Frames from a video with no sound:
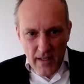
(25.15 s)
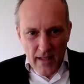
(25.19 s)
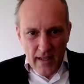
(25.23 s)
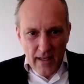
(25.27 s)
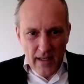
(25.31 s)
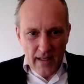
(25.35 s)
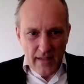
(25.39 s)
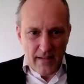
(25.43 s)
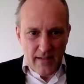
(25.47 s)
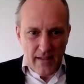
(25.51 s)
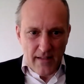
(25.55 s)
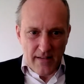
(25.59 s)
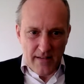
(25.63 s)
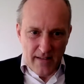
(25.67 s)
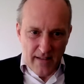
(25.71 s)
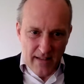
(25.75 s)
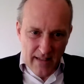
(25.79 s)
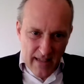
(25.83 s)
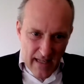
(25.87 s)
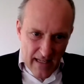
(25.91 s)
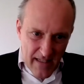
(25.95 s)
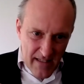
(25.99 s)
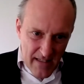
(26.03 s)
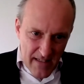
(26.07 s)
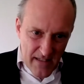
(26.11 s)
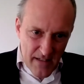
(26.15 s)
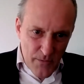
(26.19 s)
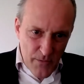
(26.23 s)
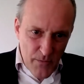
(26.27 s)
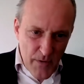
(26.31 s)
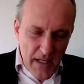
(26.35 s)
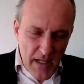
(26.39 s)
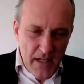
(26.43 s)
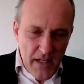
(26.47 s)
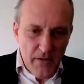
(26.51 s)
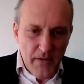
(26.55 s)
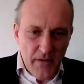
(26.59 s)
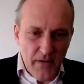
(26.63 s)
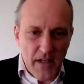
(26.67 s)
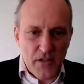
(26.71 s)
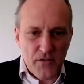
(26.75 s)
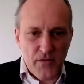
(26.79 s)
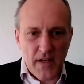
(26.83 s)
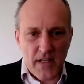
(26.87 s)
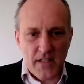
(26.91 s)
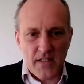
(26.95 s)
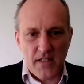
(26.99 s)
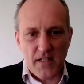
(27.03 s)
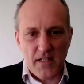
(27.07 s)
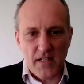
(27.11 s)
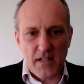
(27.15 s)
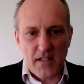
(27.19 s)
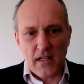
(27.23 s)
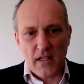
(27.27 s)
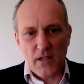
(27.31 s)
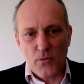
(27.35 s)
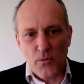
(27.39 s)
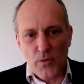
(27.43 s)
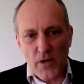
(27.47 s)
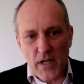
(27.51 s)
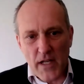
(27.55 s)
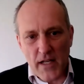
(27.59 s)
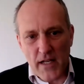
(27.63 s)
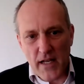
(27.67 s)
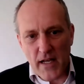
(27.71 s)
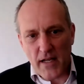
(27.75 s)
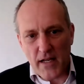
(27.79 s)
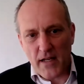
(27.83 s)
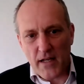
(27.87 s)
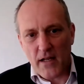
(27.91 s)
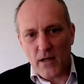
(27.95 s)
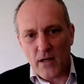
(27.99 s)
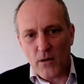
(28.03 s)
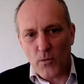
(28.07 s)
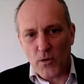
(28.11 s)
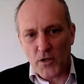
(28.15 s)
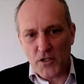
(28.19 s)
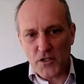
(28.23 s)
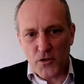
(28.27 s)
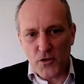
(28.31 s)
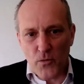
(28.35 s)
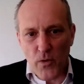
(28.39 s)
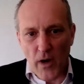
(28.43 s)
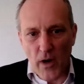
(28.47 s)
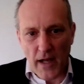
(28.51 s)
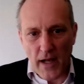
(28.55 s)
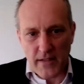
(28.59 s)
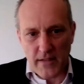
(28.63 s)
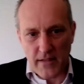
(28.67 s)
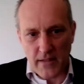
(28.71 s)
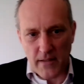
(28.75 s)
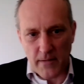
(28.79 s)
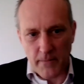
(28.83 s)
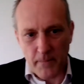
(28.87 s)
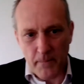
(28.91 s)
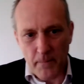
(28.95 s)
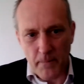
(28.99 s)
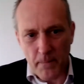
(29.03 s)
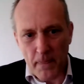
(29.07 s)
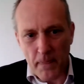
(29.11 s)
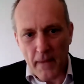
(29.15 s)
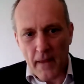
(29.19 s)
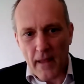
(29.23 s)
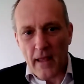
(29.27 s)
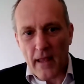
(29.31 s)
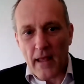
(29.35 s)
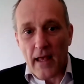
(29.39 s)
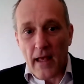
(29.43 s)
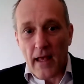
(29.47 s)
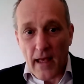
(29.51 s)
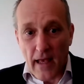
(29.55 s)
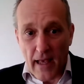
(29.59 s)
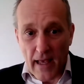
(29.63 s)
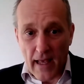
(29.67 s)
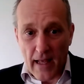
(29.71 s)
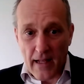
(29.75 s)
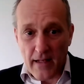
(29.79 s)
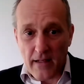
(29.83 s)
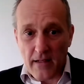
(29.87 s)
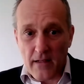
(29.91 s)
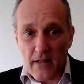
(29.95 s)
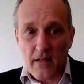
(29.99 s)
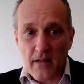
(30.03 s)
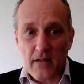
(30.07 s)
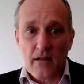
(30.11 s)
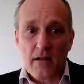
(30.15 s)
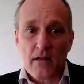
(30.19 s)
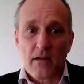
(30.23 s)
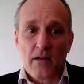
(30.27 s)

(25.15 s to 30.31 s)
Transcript: and that gets the reader interested in reading what you're writing. And